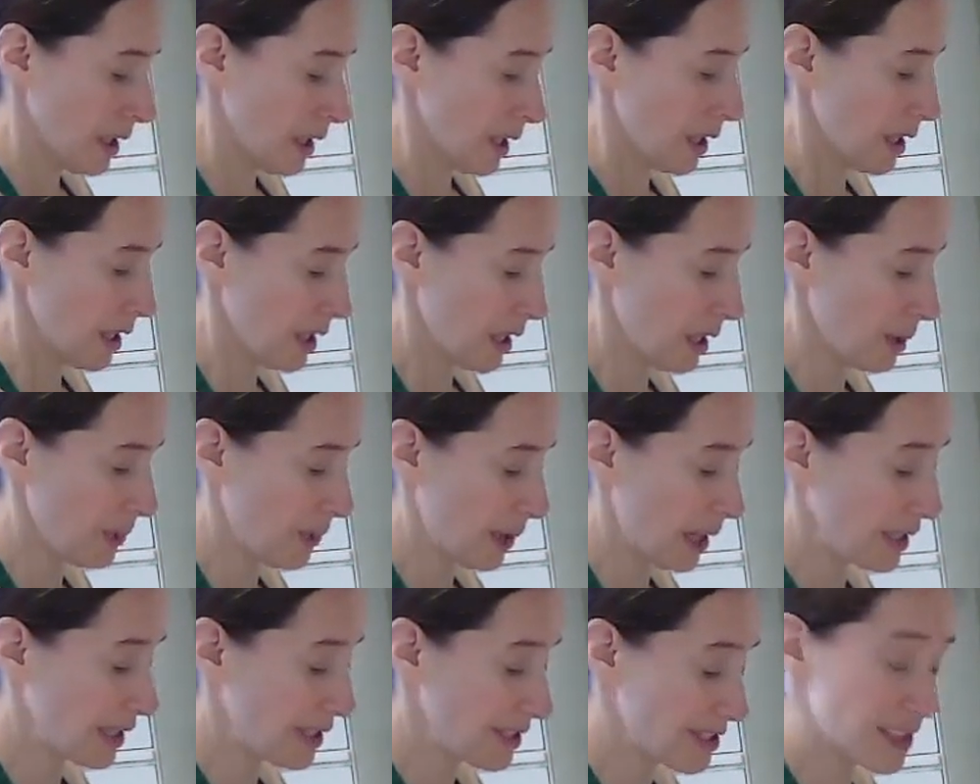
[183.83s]

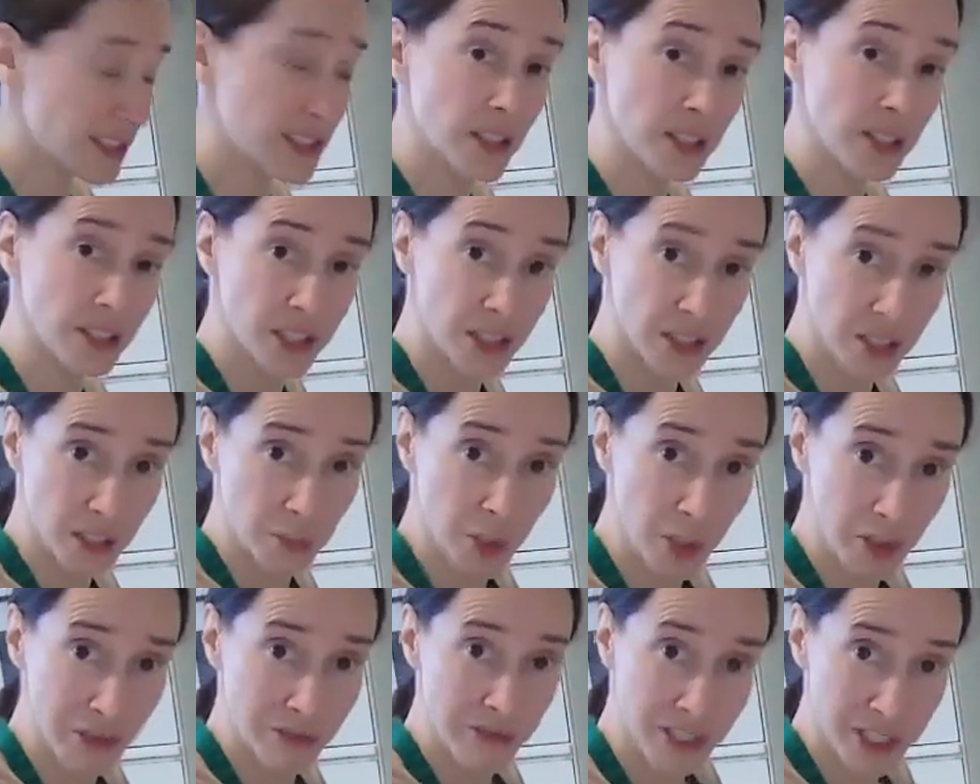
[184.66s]
I started them
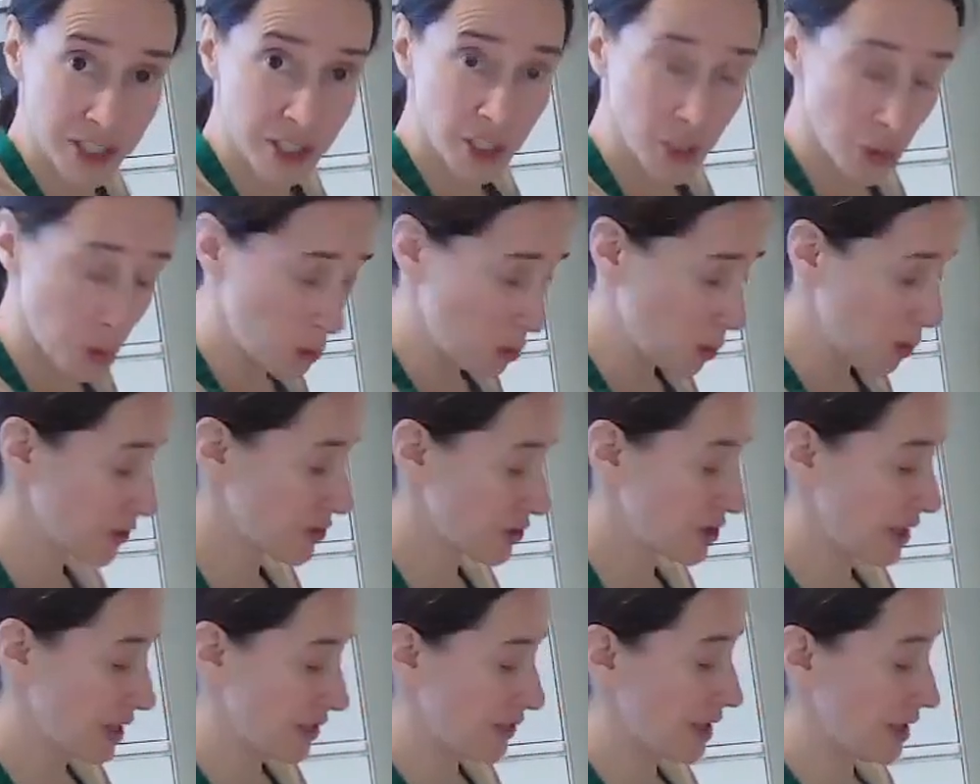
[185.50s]
off
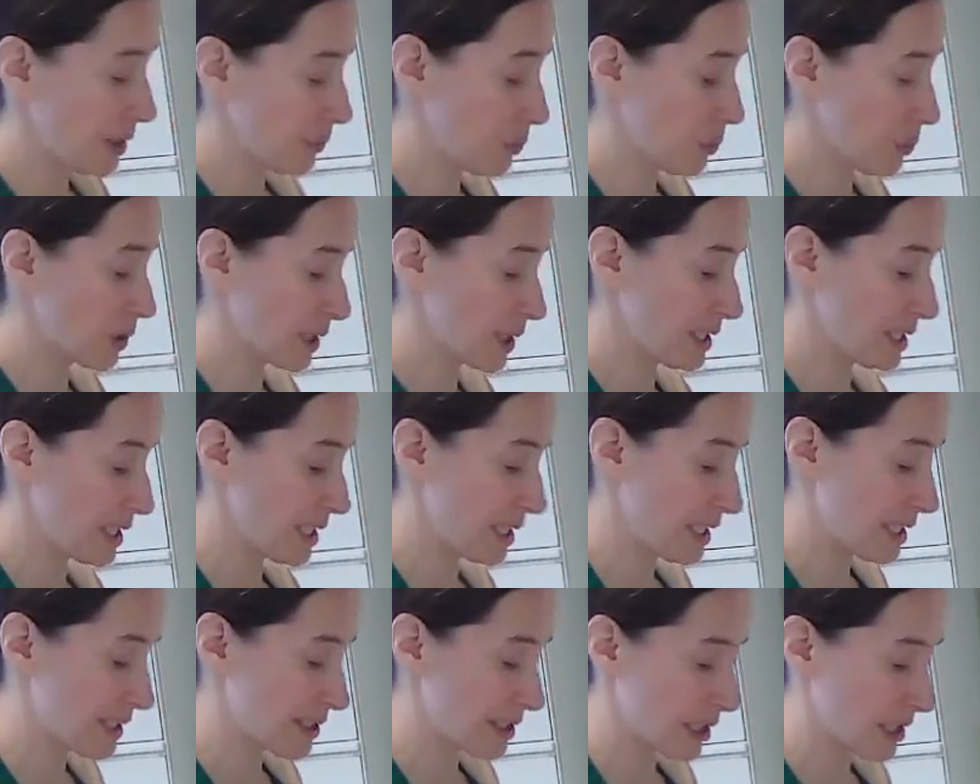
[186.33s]
indoors, and then what I
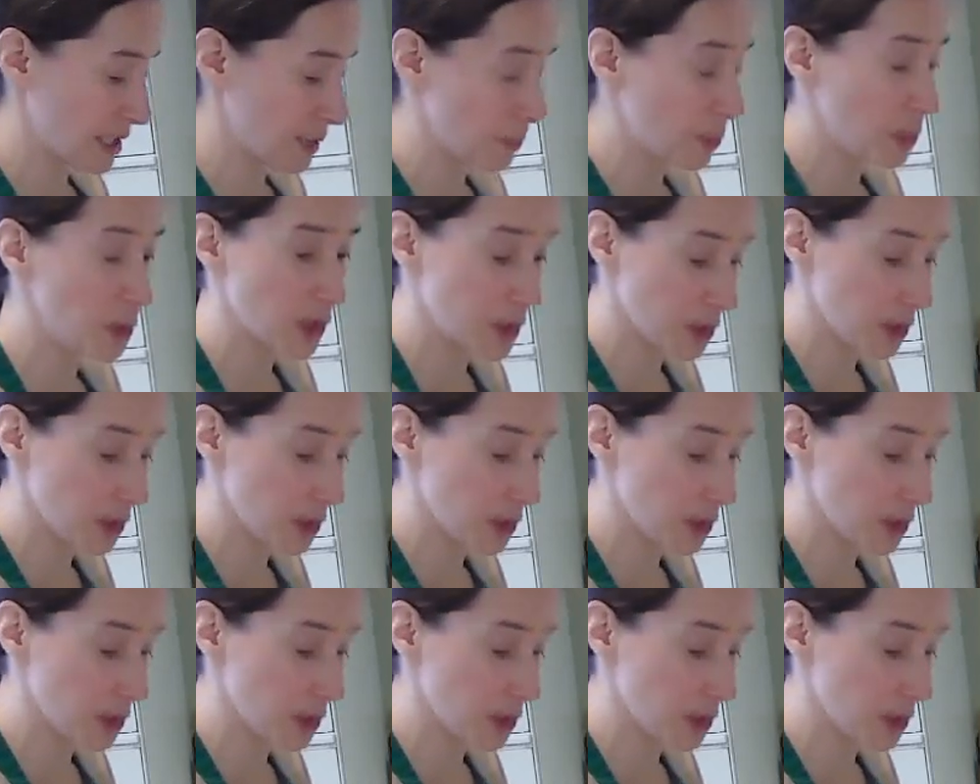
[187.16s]
did is I've